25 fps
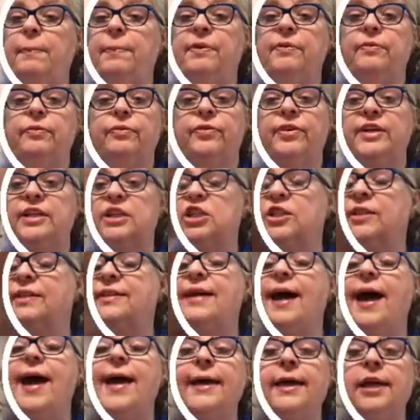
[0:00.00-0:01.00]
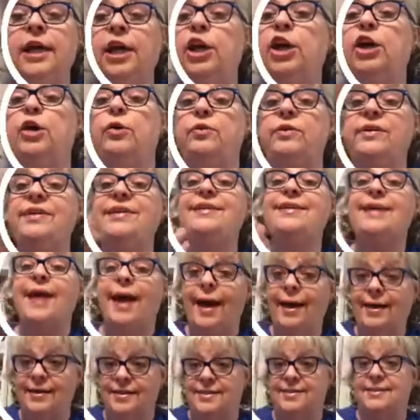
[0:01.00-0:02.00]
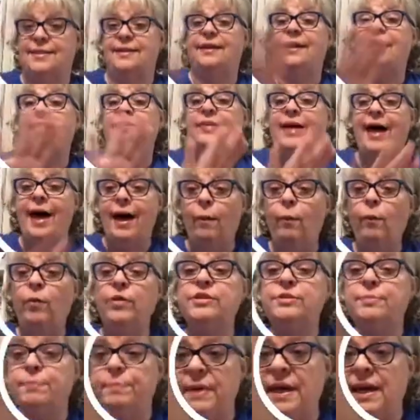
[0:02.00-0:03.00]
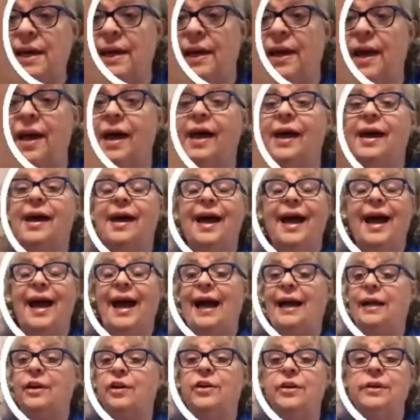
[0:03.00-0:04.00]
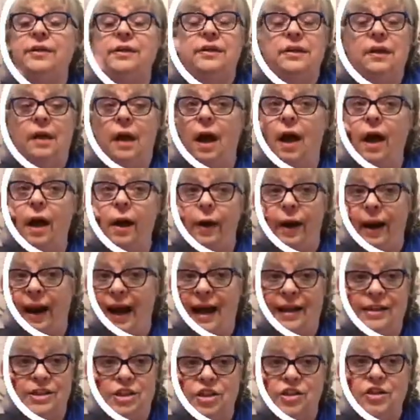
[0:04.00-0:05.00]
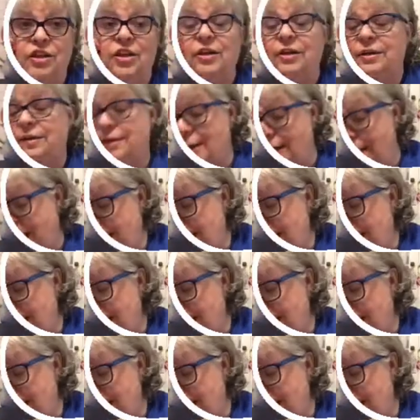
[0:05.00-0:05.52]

in the fridge. Thank you. Yes, that was me. I just could not